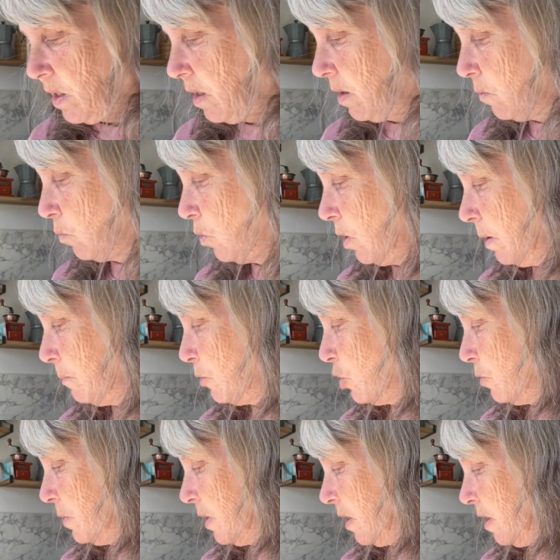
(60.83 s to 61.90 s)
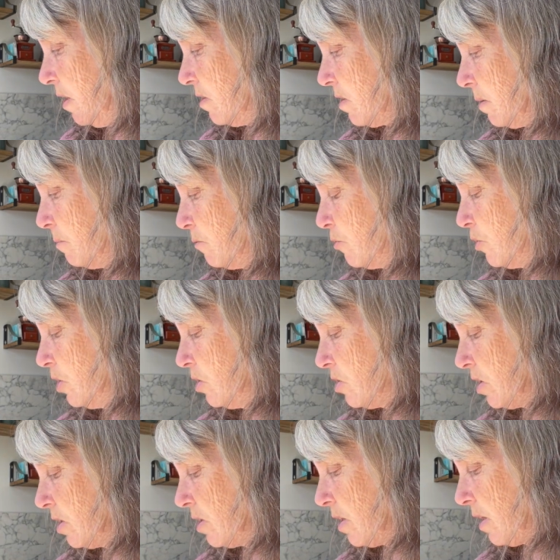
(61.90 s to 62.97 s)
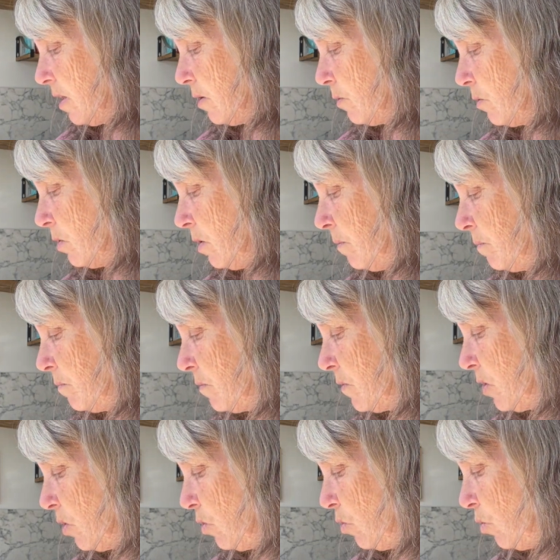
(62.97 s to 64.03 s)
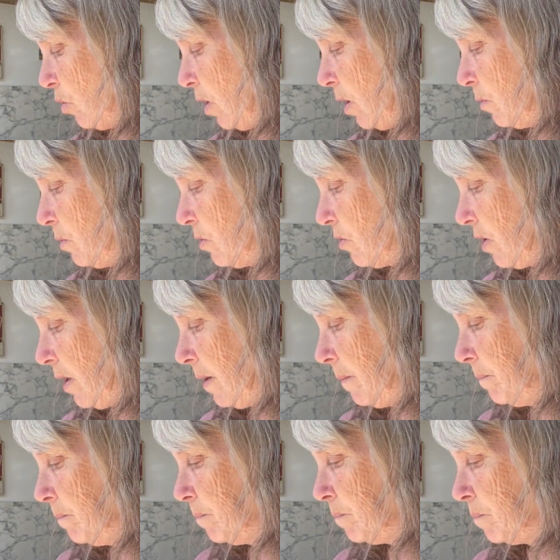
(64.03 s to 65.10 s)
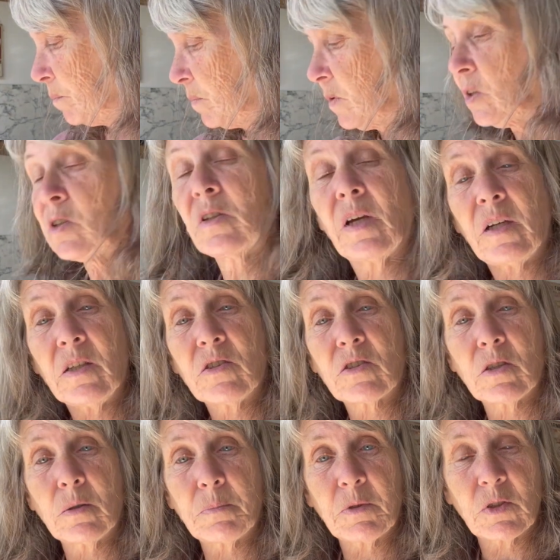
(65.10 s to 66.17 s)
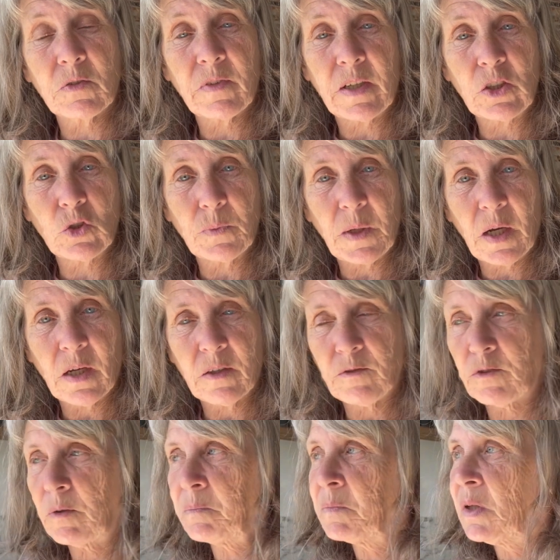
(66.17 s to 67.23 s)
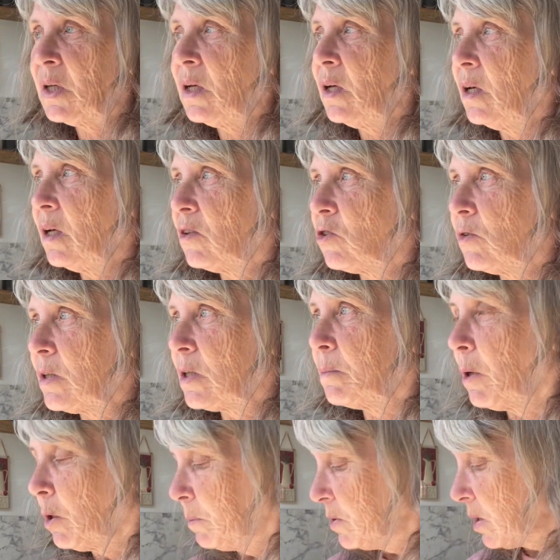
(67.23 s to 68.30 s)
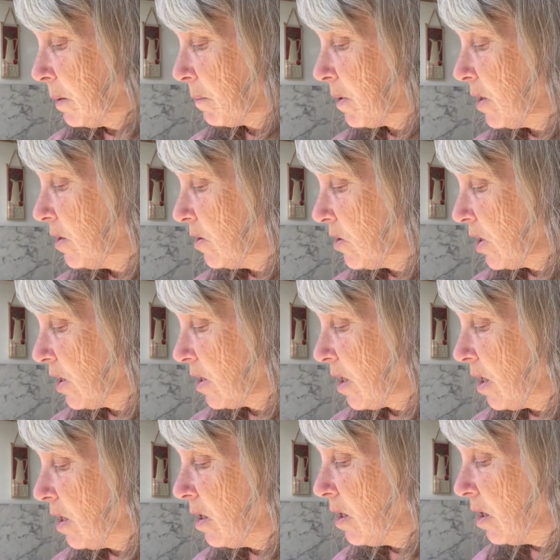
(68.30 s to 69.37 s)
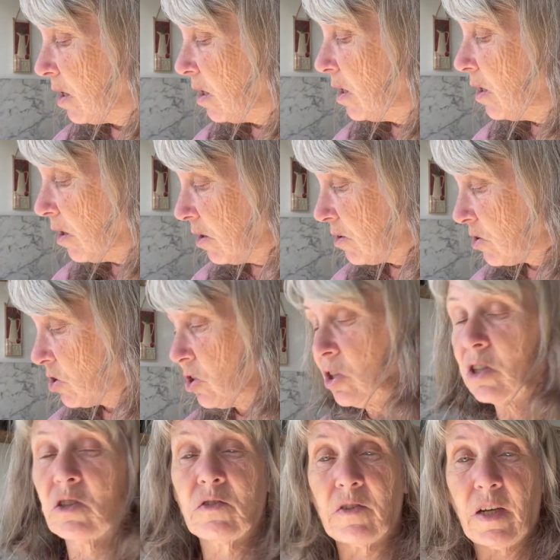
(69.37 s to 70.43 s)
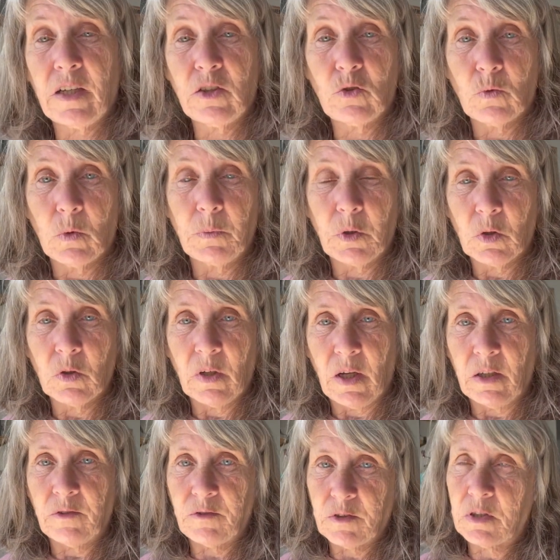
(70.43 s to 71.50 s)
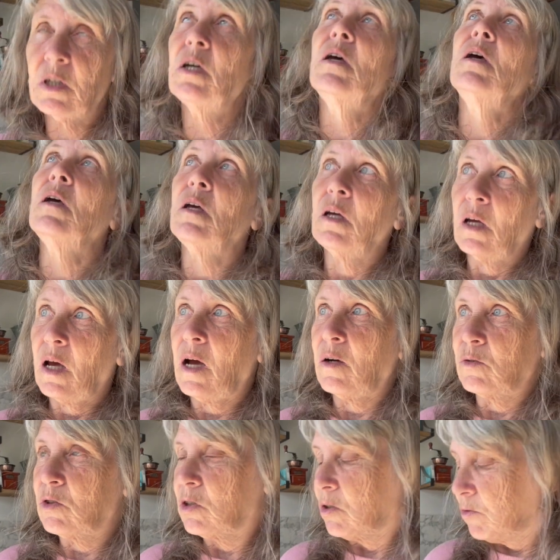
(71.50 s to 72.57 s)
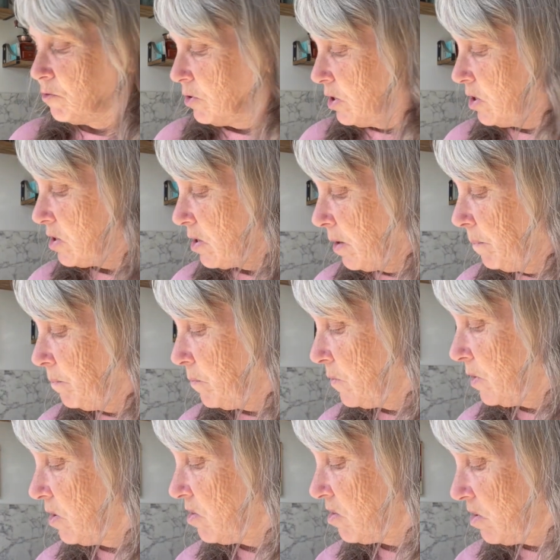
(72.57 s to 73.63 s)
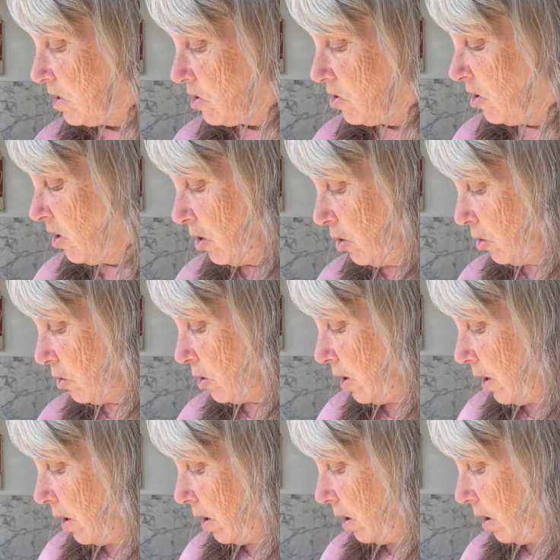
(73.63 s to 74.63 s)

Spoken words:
what I'm doing is I'm freezing down all our any surplus veg we have. So at the moment I'm clearing last year's veg, what we got left, out of the freezer. There's not a lot there,